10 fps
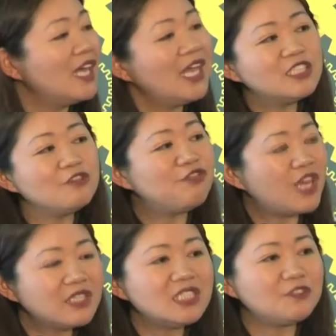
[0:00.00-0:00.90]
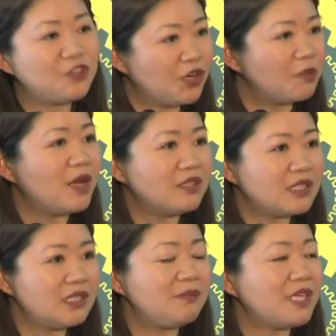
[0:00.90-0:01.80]
It's a very difficult
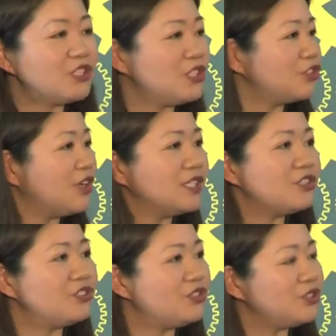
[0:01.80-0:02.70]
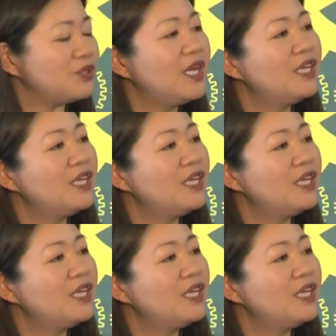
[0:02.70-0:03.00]
policy mix they're trying to do.